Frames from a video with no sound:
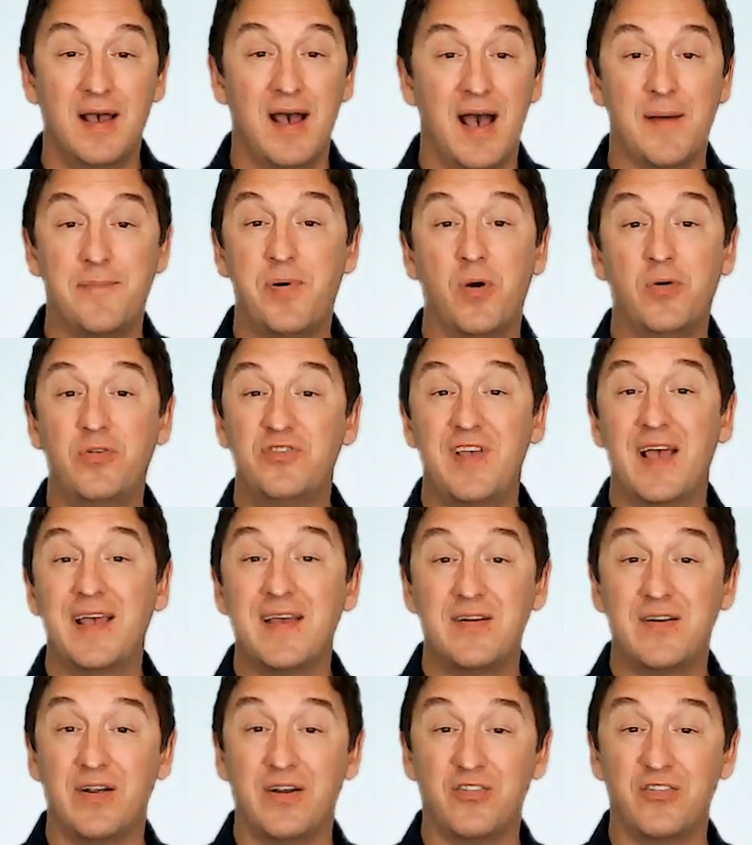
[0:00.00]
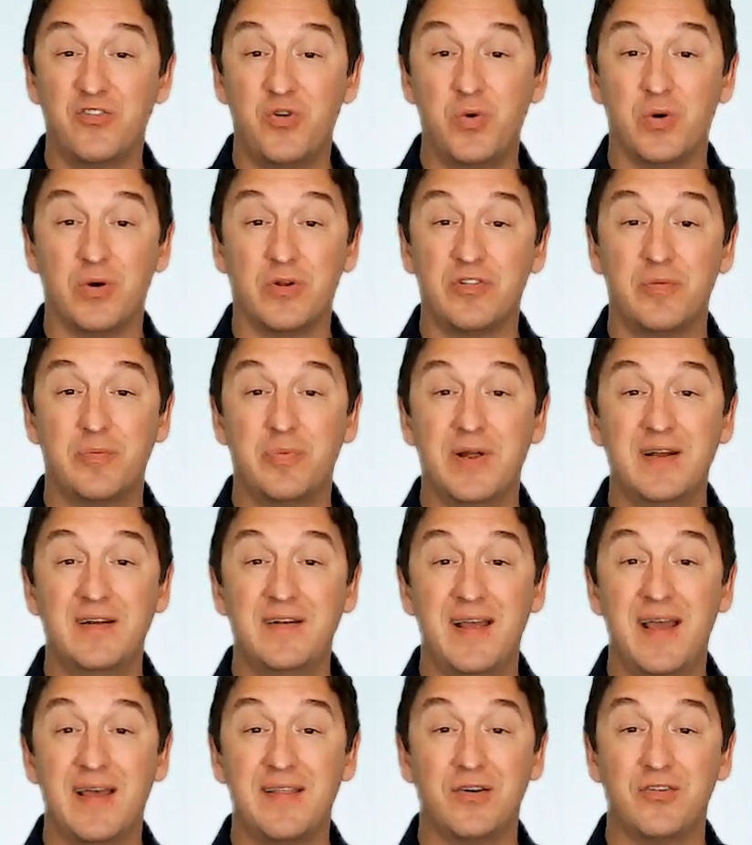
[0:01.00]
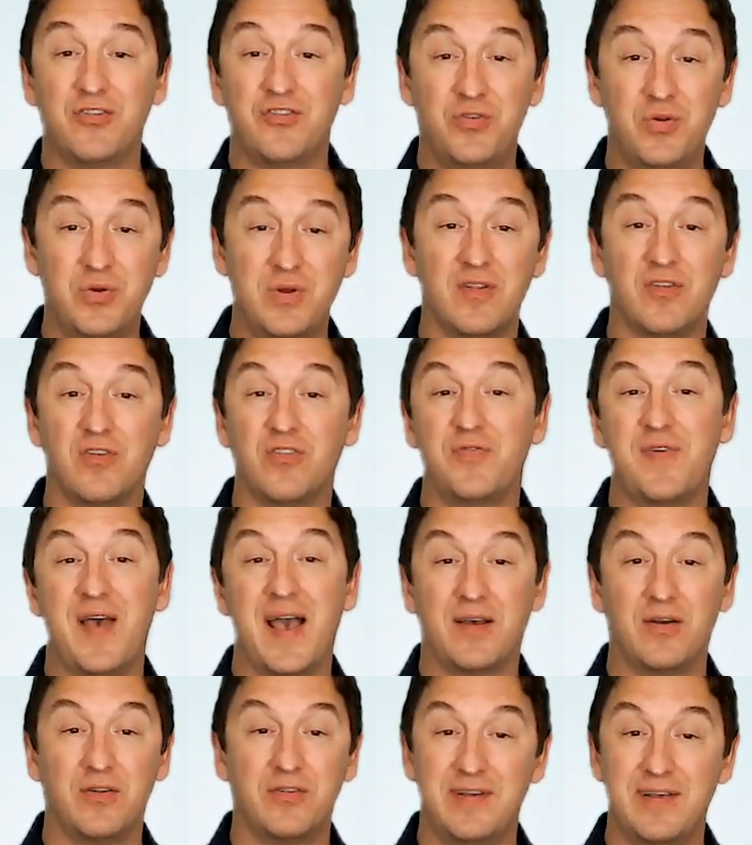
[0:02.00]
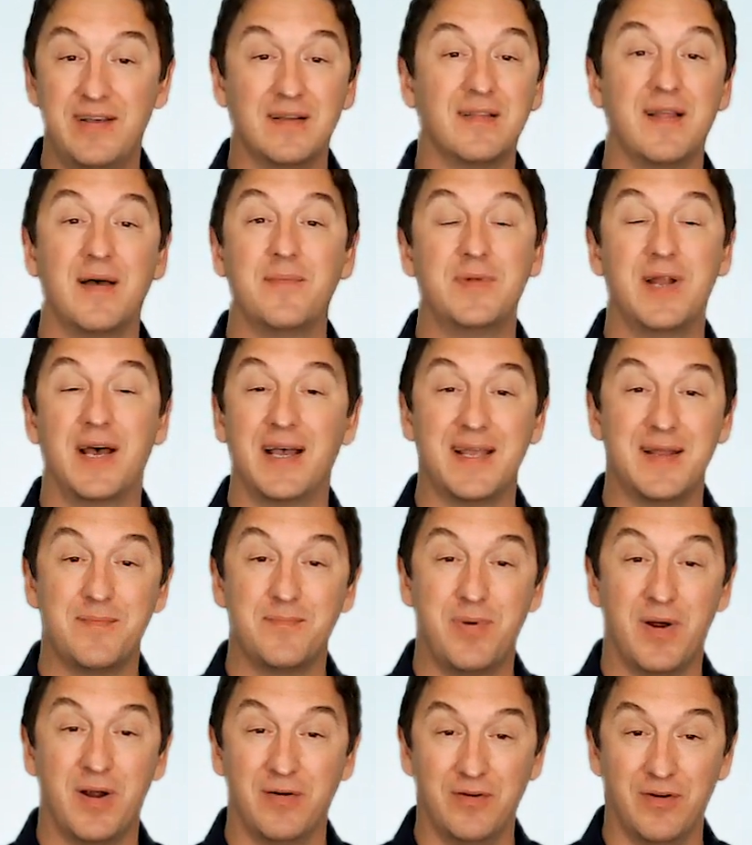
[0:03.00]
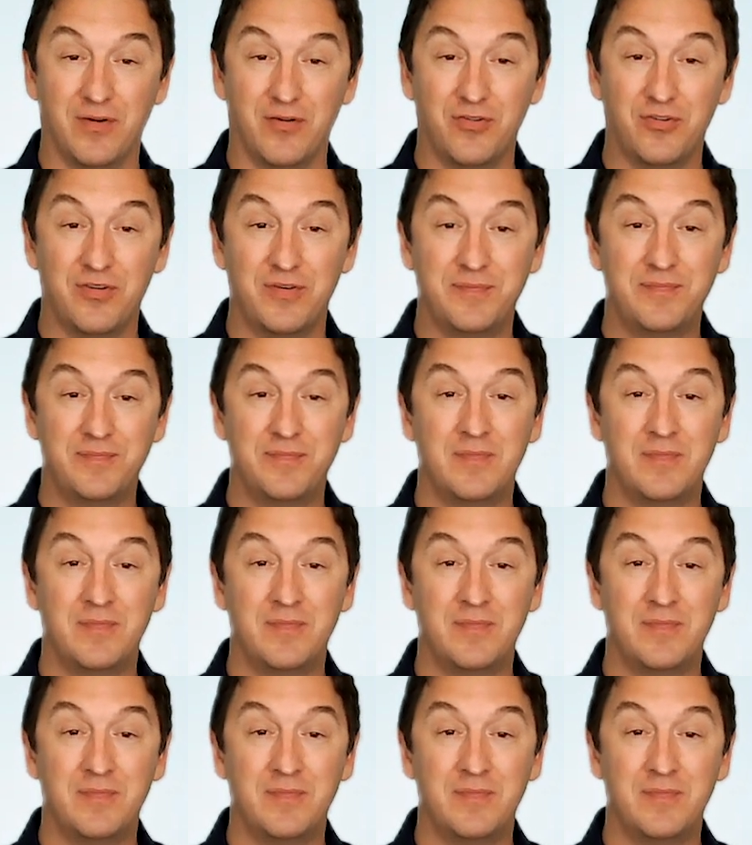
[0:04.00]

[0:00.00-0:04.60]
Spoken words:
a post-secondary school to bring together students, faculty, alumni, and partners.